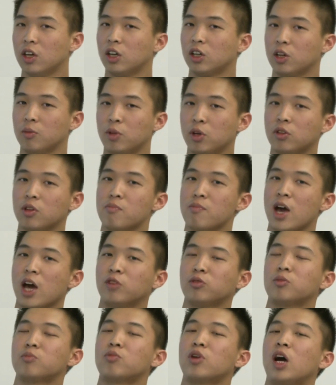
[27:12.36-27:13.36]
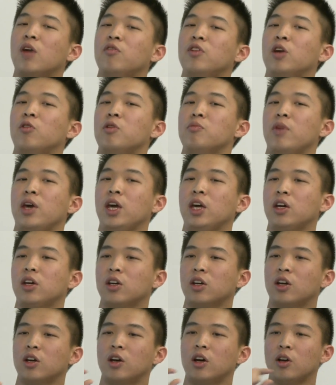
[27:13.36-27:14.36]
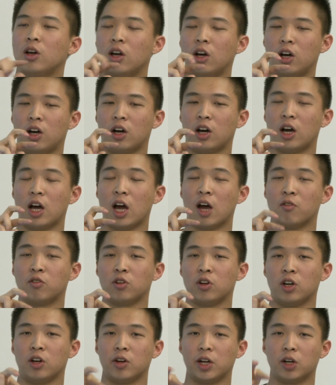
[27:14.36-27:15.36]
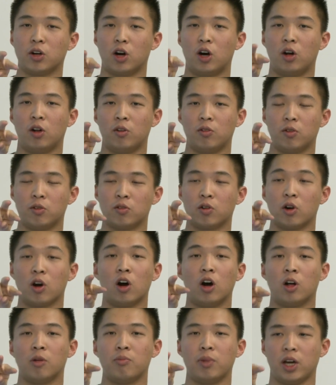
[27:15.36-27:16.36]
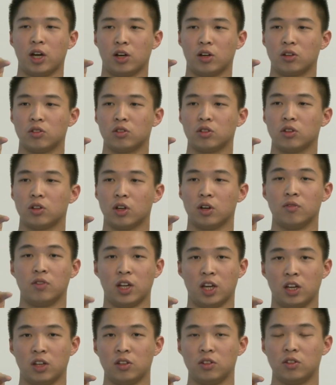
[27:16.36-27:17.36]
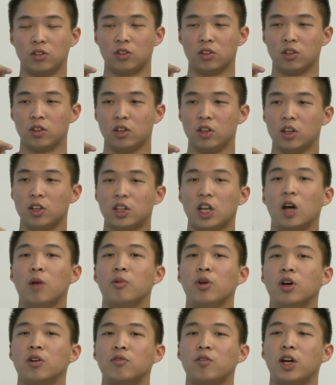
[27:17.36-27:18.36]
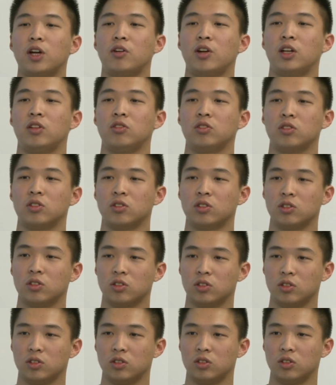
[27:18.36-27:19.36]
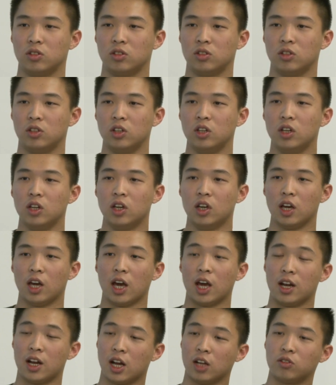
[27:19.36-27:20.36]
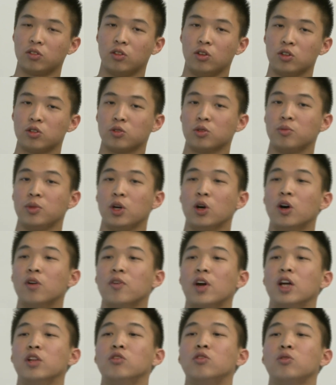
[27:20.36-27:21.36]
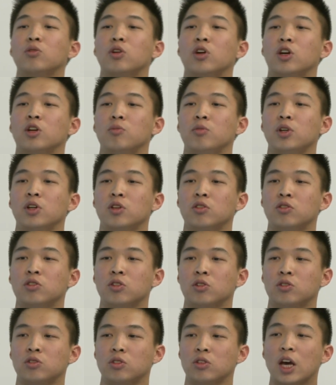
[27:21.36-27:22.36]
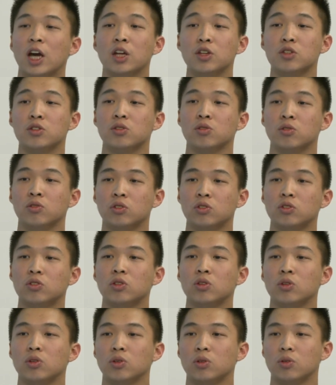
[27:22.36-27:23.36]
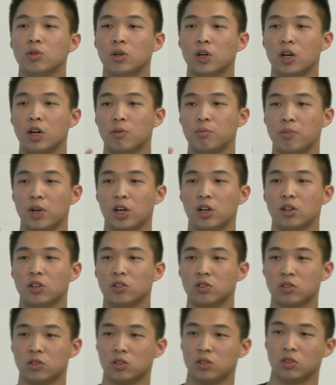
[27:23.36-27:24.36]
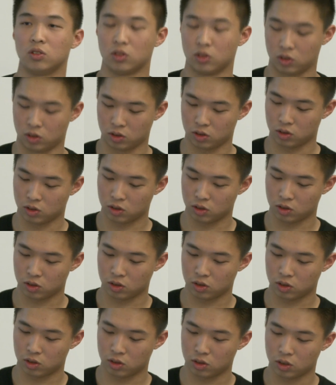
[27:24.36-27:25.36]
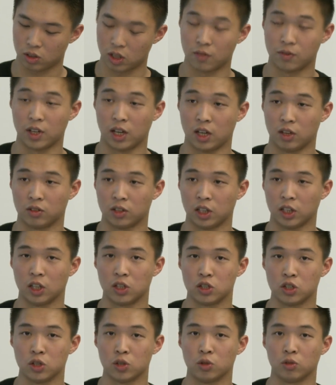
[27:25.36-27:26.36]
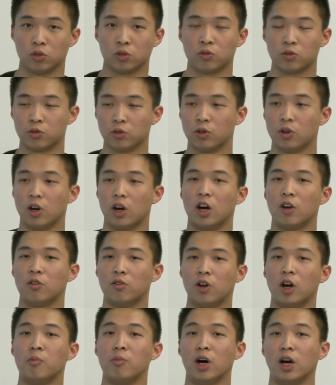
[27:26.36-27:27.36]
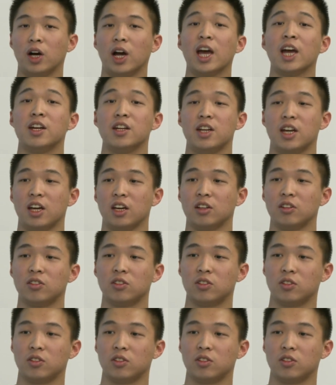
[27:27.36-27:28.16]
compute the maximum profit that we make uh, after iterating all over all pairs of days, that'll be our final answer. And that solution would be O of n squared because there's n choose 2 uh, pairs of days that you can choose among n days.